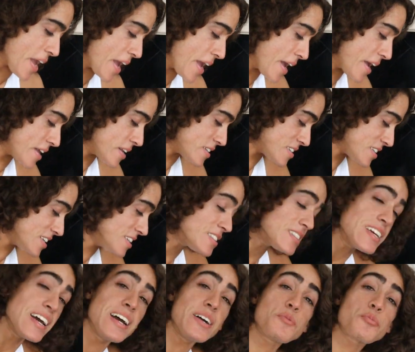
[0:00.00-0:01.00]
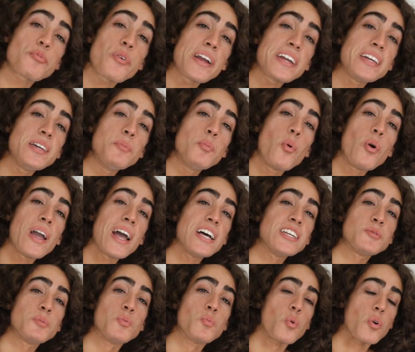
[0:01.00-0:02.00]
And since Frankie boy
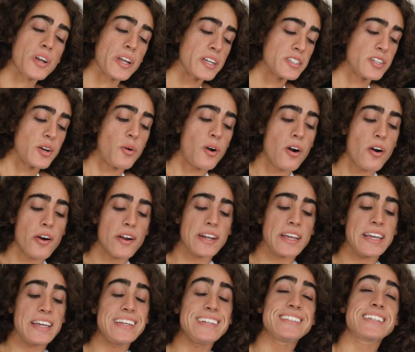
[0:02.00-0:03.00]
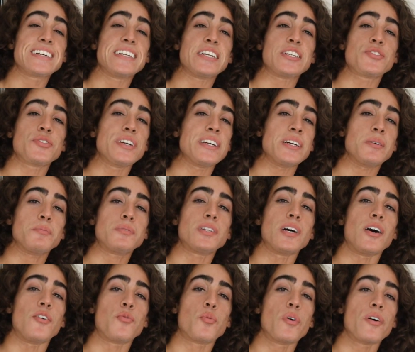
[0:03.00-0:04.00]
has been working so hard, he's gonna treat
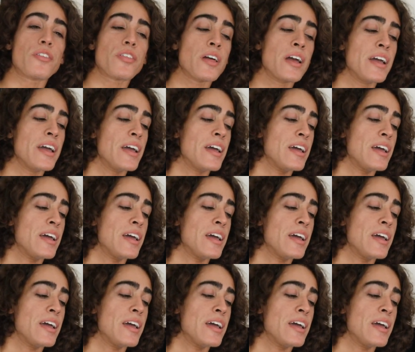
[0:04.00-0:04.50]
himself with